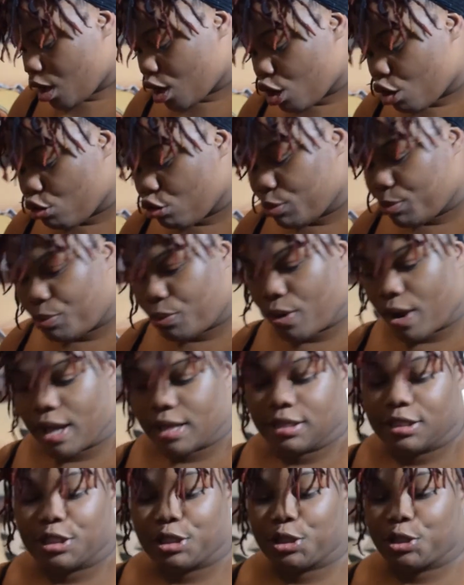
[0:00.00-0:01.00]
Good
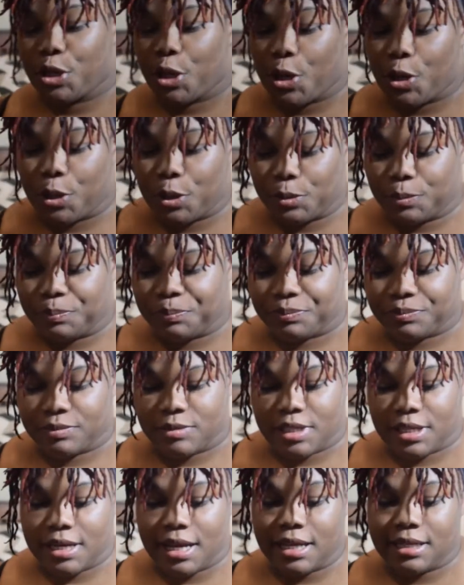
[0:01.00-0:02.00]
price. So
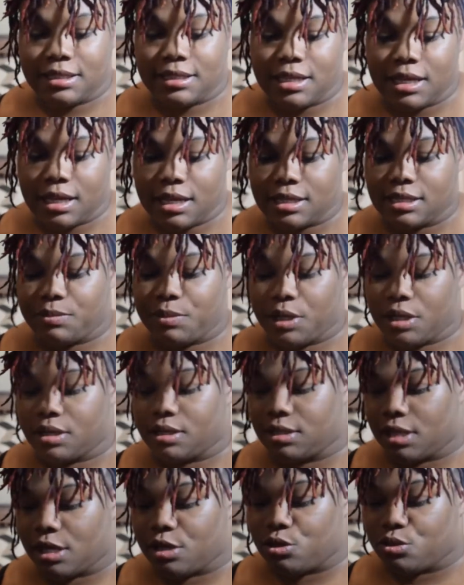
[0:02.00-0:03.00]
the next thing is,
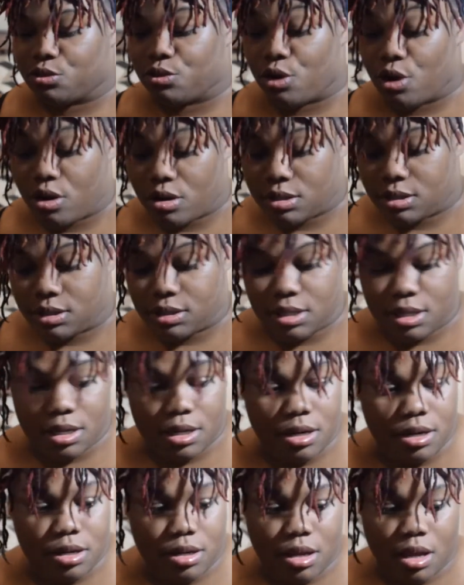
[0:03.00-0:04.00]
because I do
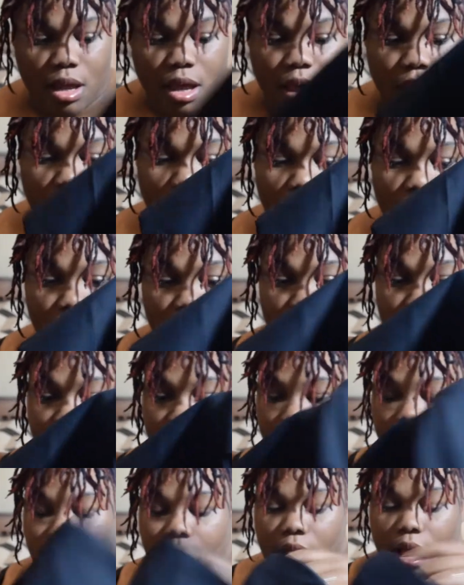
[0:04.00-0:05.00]
nursing,
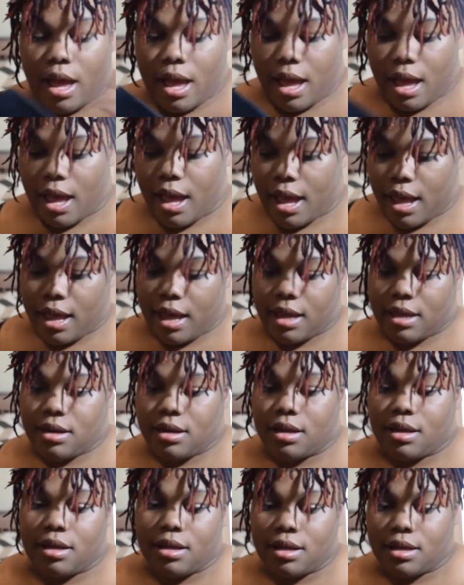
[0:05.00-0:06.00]

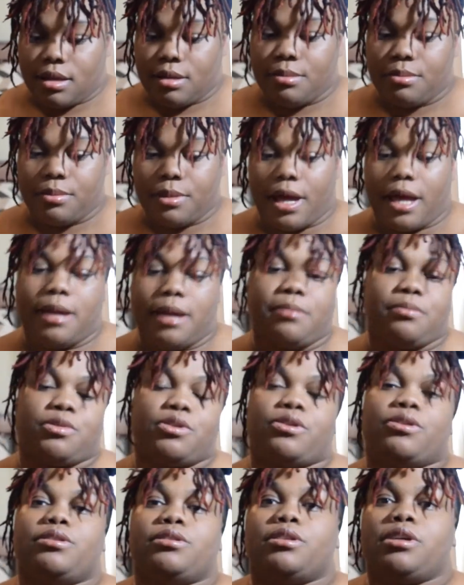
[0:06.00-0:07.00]
and I'm
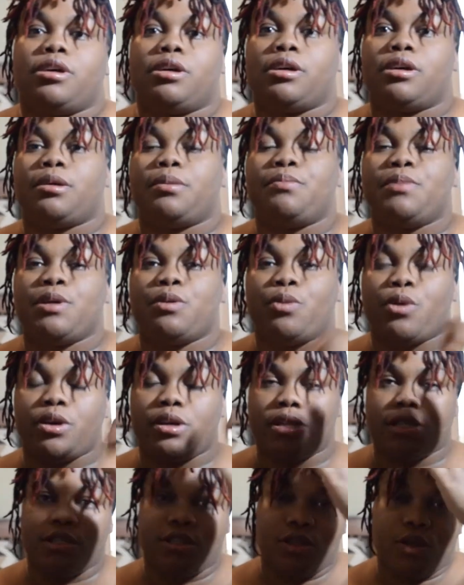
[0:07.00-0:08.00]
gonna be
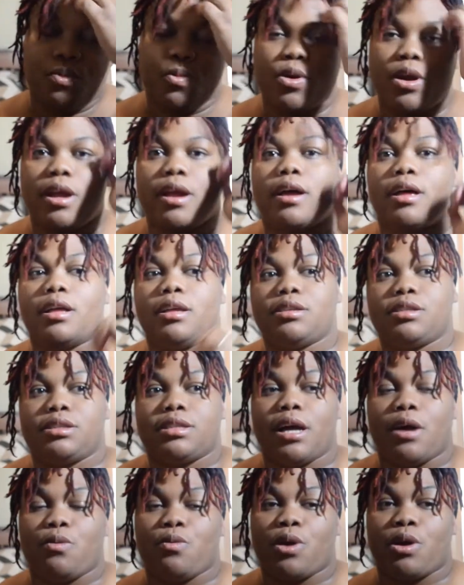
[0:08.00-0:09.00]
working somewhere else
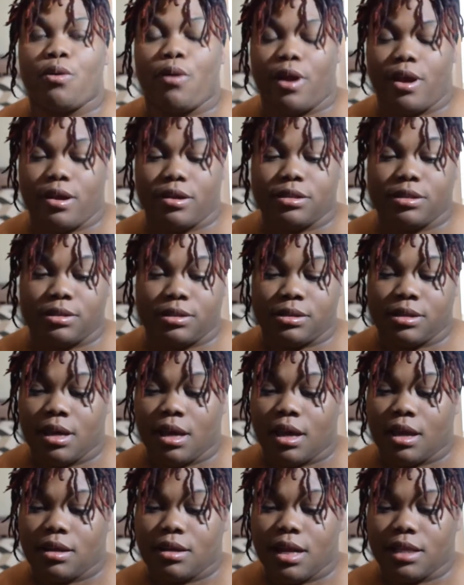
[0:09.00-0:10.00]
that requires
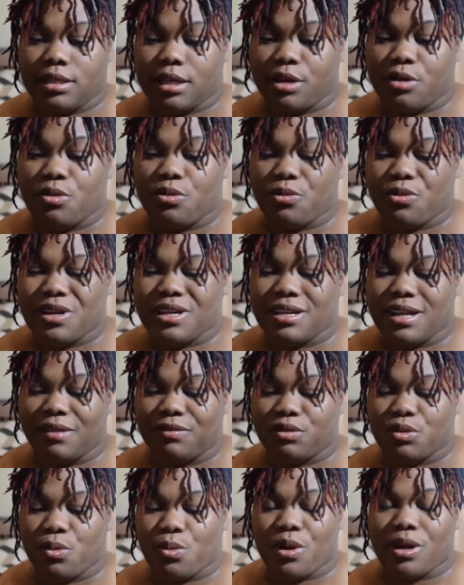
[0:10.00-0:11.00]
that I don't really
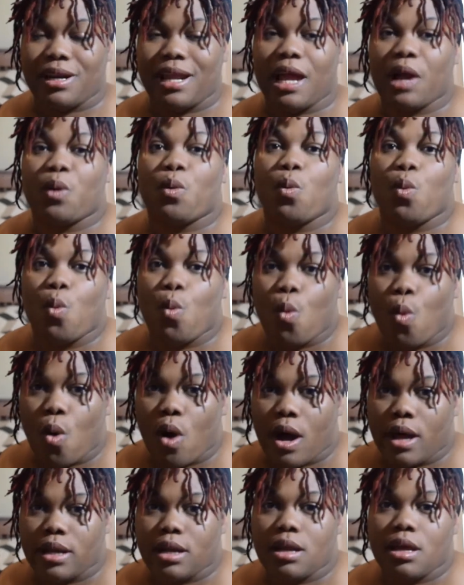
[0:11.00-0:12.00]
have to wear like
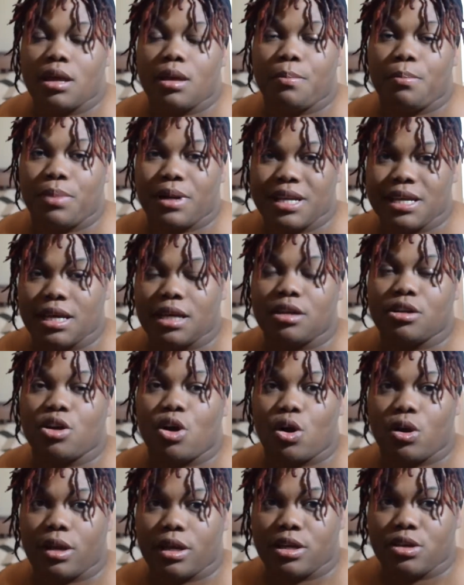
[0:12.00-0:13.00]
one plain
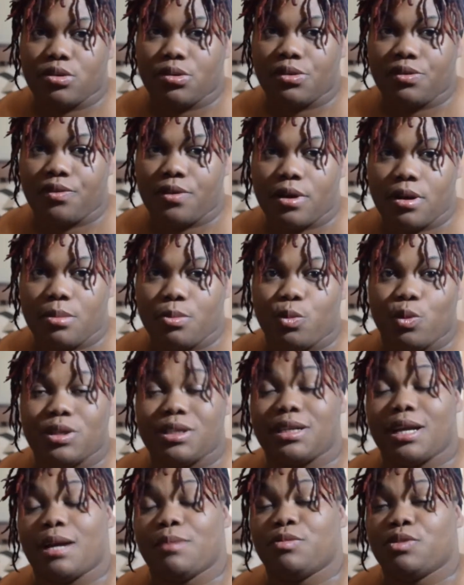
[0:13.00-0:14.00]
color uniform,
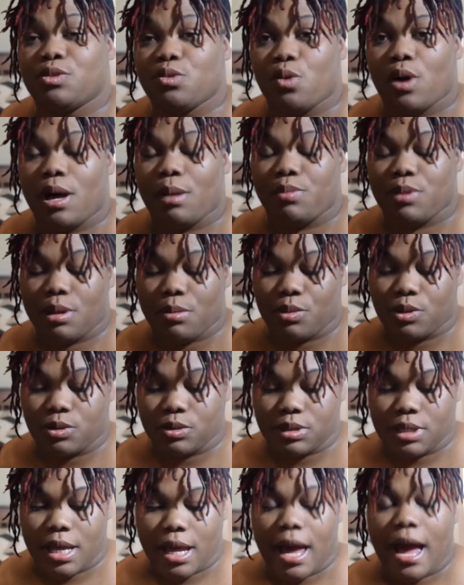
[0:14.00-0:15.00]
which I'm so happy
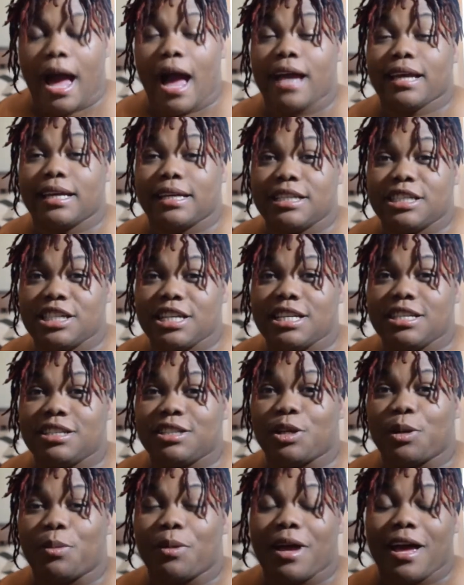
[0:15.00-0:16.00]
about. I can change
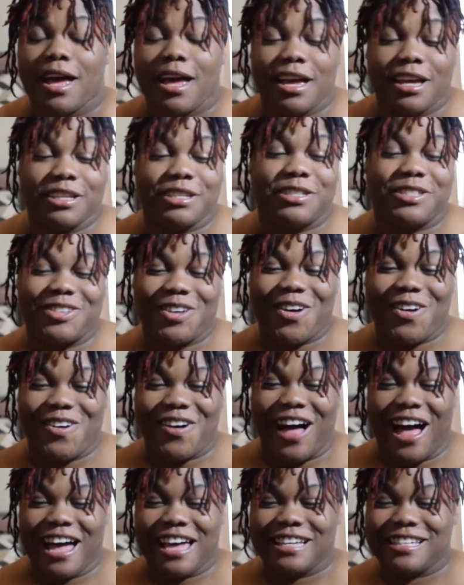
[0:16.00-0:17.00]
it up.
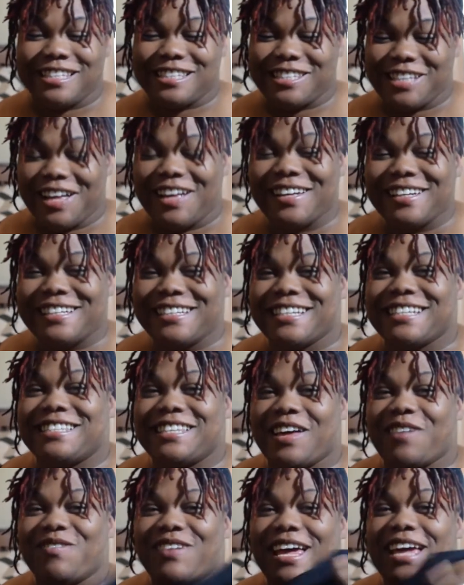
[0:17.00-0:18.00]
So I saw this,
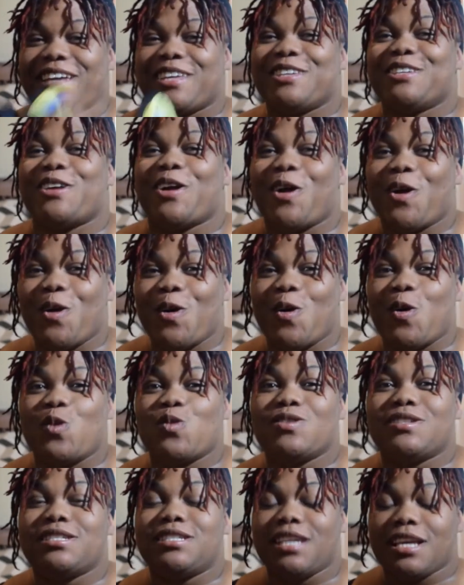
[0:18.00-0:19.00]
I'm like,
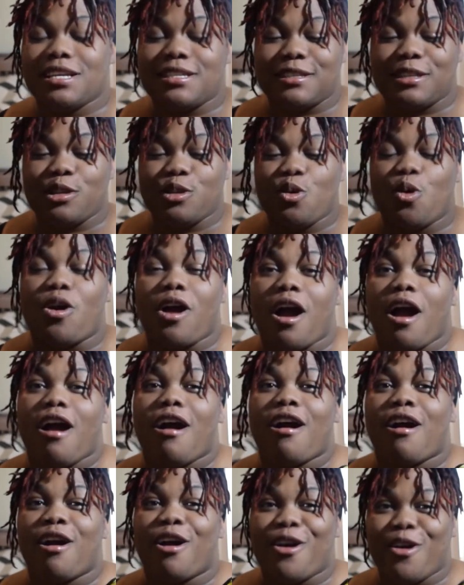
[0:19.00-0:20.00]
yo, this look
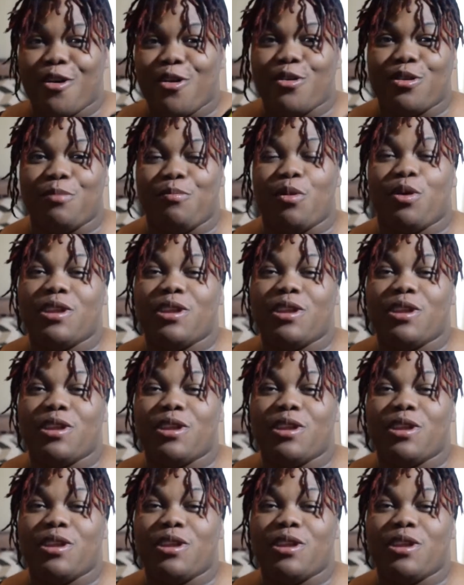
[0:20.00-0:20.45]
good.